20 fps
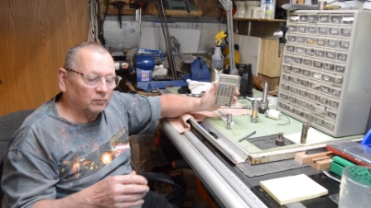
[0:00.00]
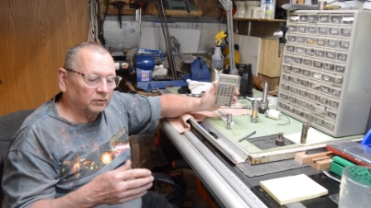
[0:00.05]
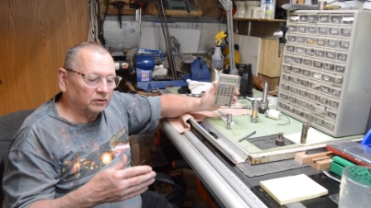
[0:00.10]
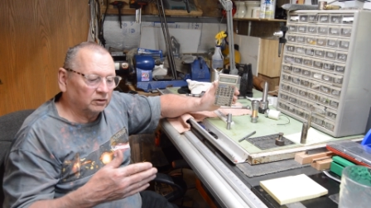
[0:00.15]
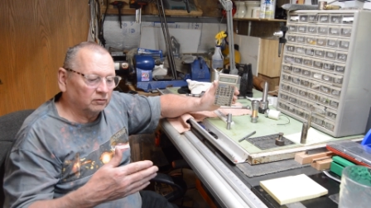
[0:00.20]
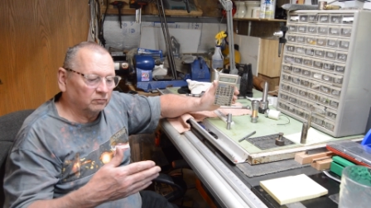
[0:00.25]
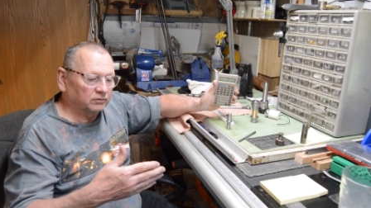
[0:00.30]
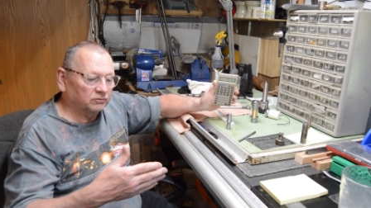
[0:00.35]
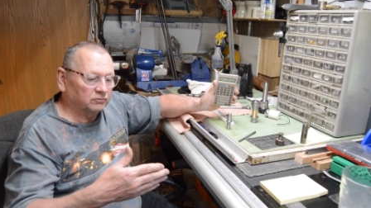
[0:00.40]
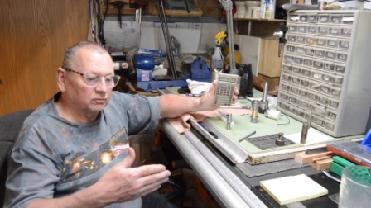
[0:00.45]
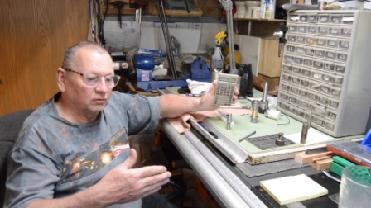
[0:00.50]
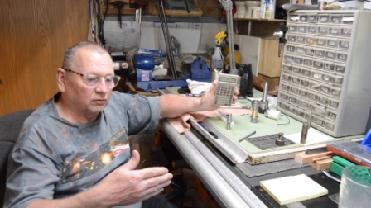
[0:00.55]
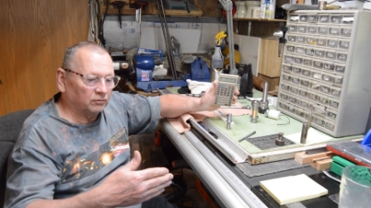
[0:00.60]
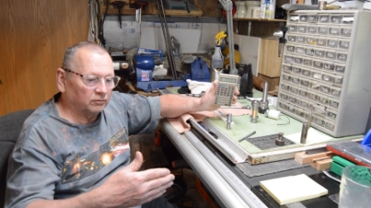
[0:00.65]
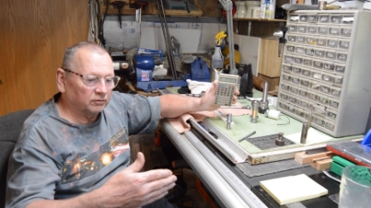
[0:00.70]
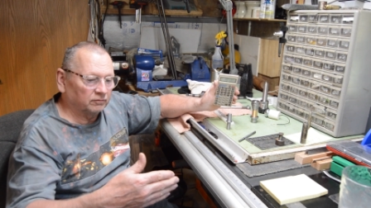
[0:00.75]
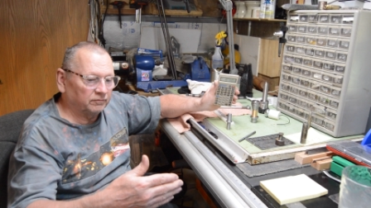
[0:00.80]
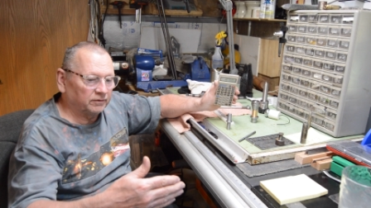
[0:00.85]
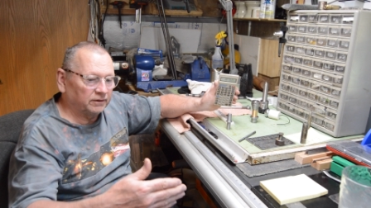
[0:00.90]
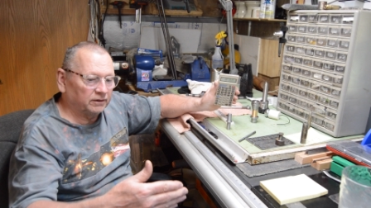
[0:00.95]
but the
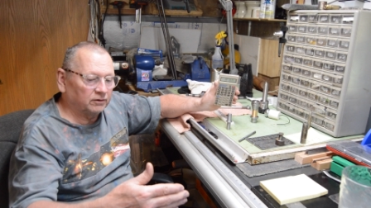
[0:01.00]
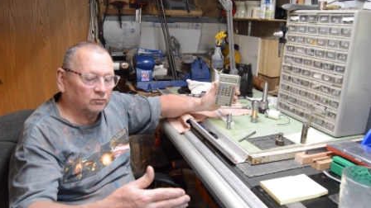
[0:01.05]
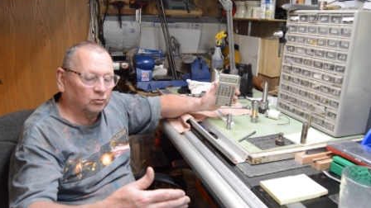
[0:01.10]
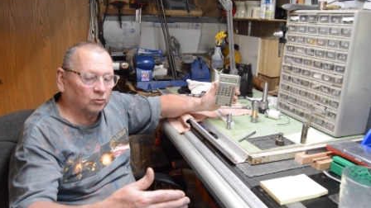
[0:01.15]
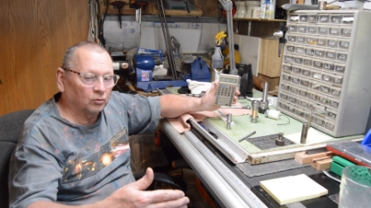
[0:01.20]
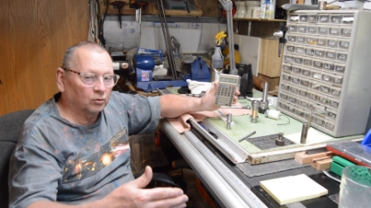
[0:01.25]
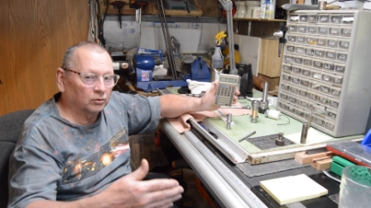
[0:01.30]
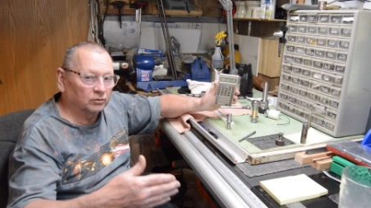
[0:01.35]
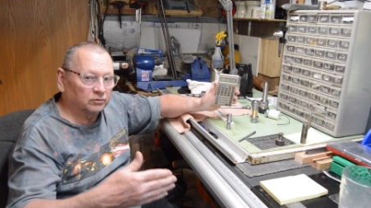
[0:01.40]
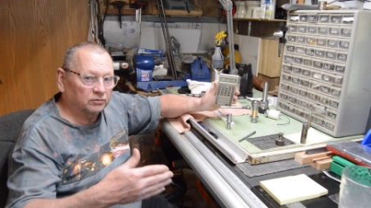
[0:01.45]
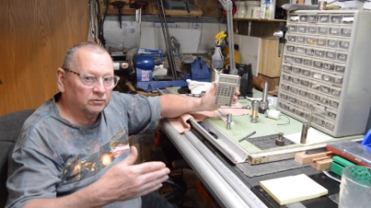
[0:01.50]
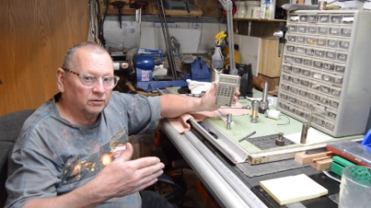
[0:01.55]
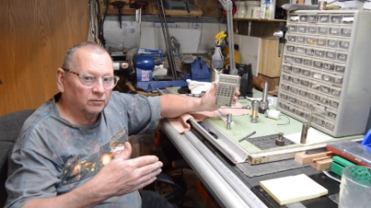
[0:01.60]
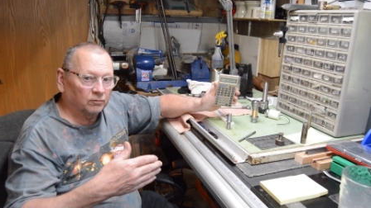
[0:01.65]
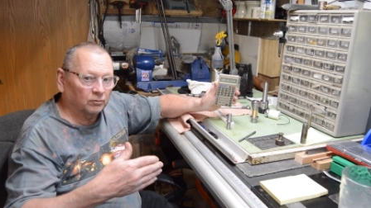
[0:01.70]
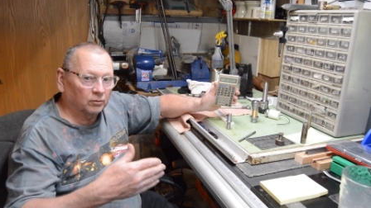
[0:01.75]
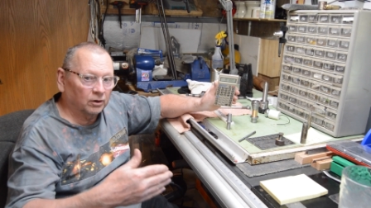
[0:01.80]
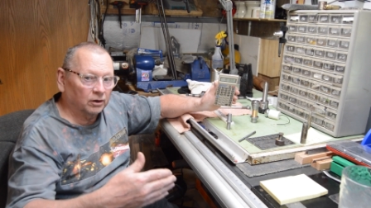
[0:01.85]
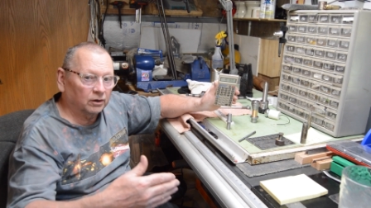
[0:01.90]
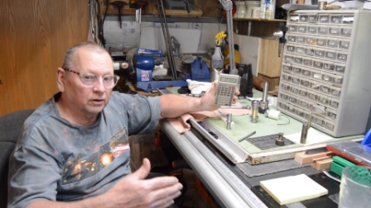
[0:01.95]
result of in towards the
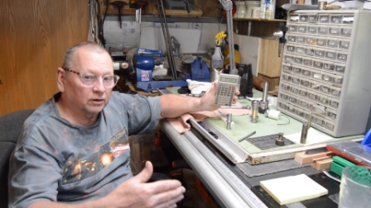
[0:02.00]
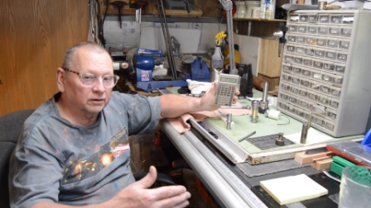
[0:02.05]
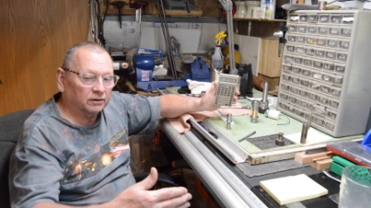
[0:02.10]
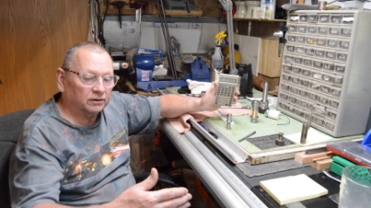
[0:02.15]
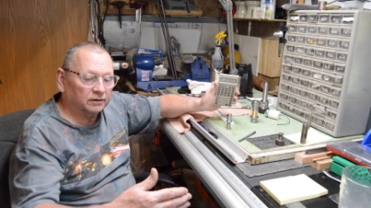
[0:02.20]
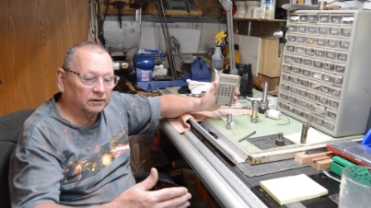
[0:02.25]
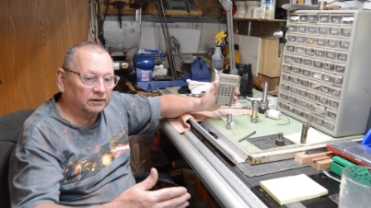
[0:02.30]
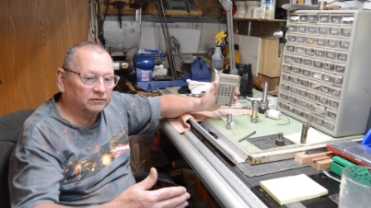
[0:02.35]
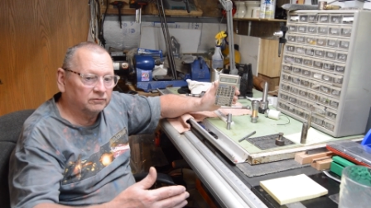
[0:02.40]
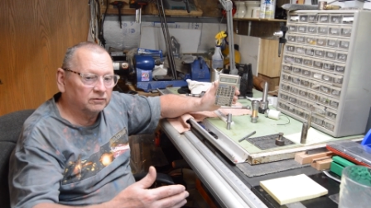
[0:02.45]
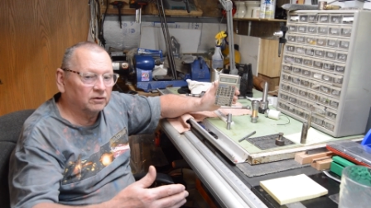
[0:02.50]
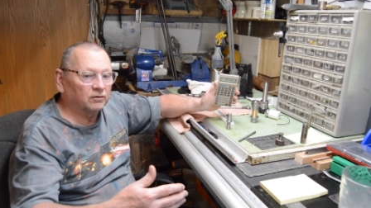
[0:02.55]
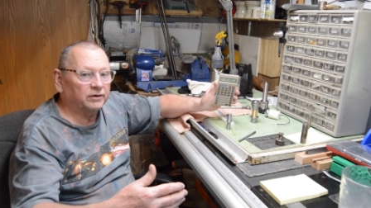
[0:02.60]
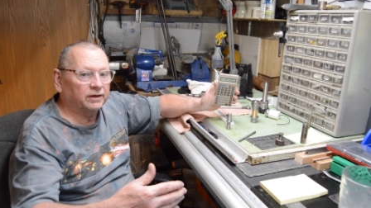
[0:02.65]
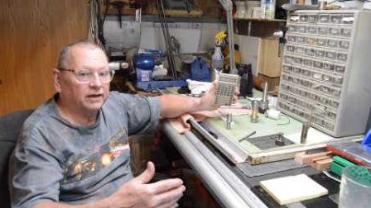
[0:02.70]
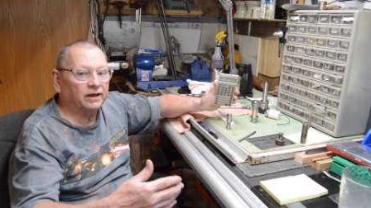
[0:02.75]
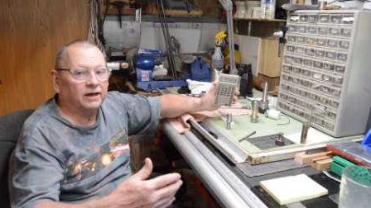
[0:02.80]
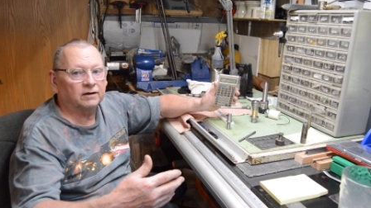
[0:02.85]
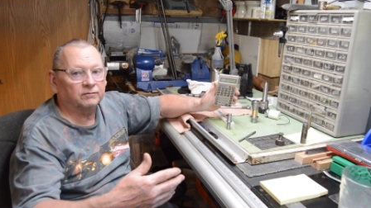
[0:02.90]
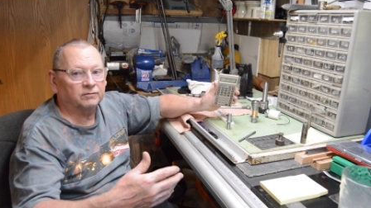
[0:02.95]
work is
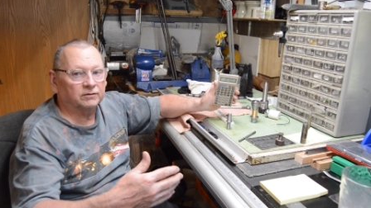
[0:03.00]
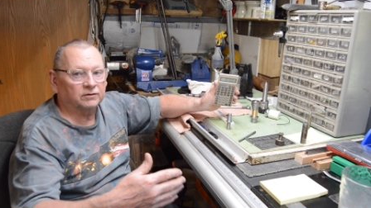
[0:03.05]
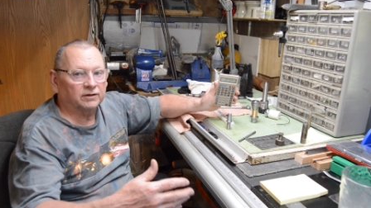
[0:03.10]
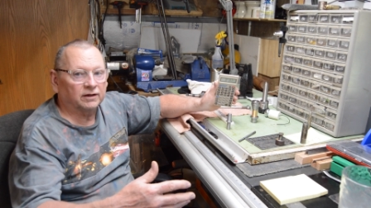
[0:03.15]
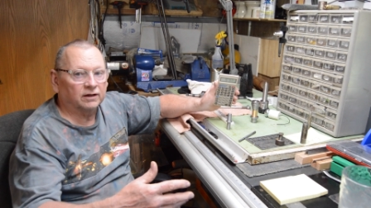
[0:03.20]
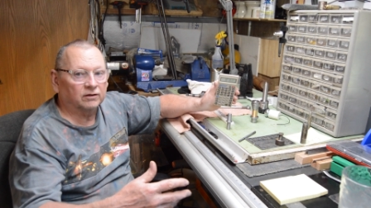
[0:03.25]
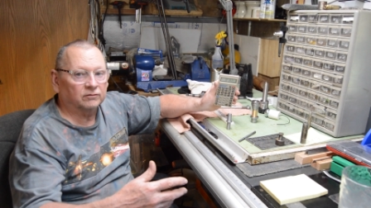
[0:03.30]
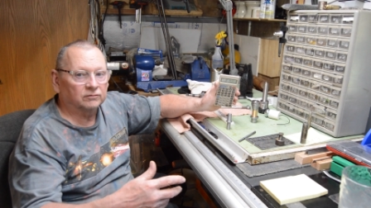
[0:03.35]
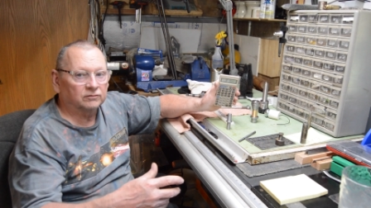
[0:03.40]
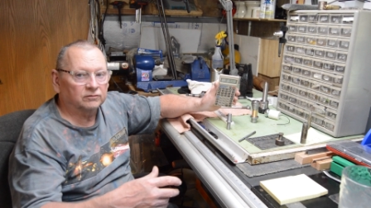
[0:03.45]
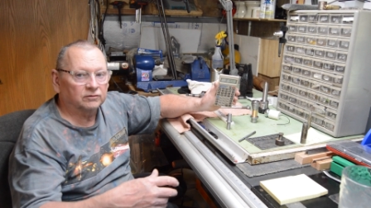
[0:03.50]
only half a thousand,